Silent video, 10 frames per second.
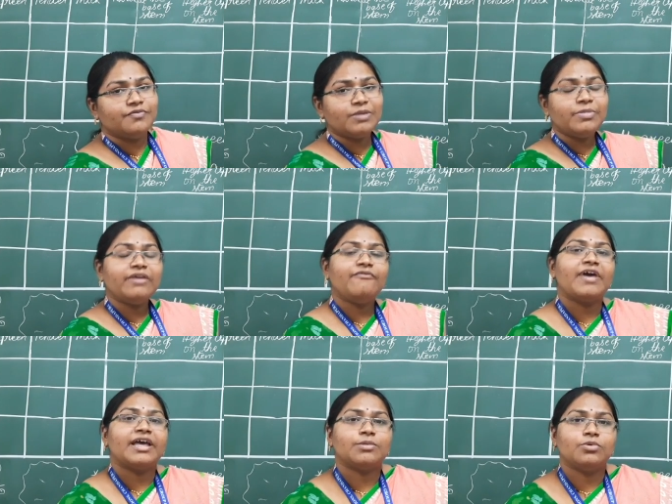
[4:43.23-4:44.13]
will be
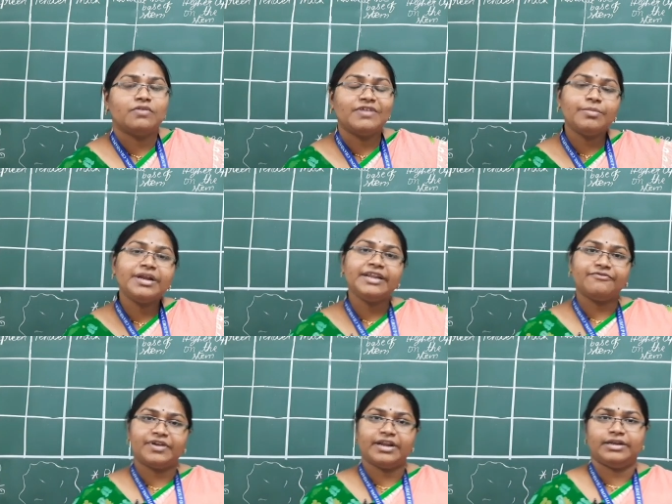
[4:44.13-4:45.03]
variable, will be
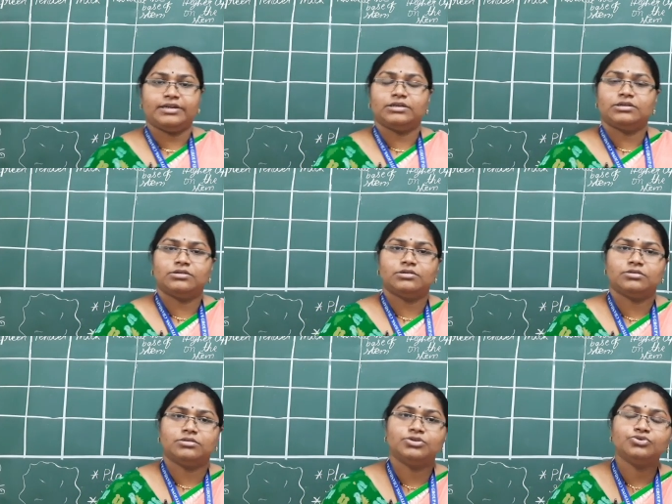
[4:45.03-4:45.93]
different
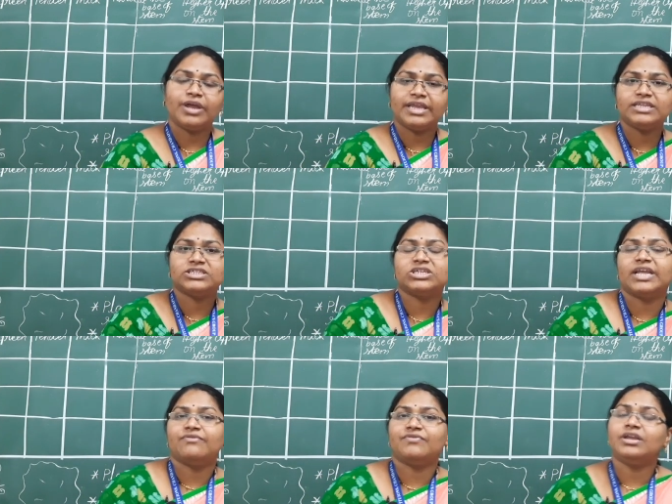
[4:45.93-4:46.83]
to each
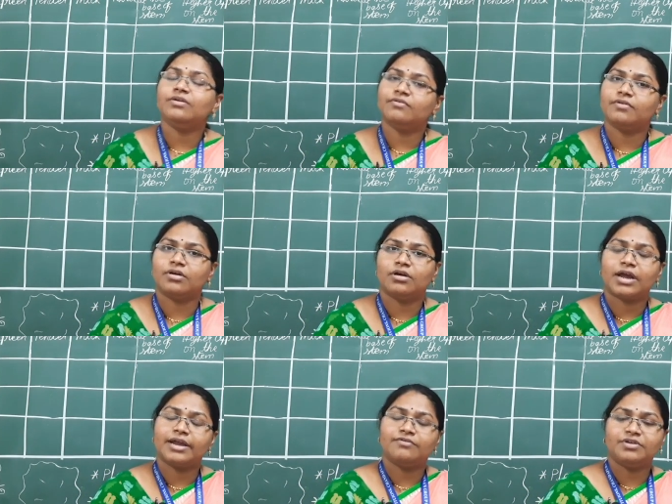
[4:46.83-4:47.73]
and every
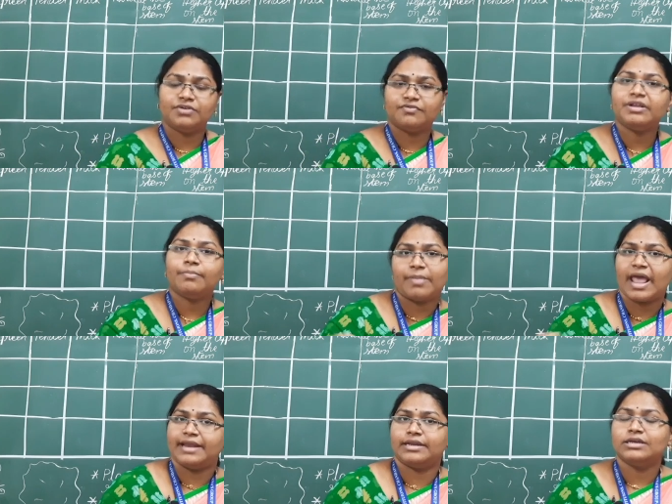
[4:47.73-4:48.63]

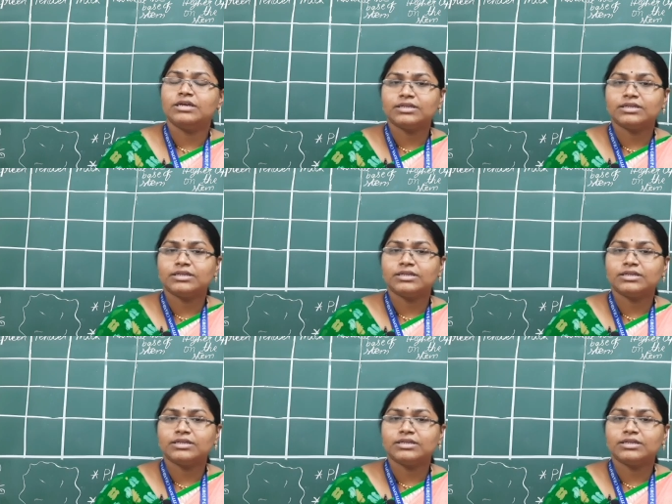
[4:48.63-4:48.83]
plant.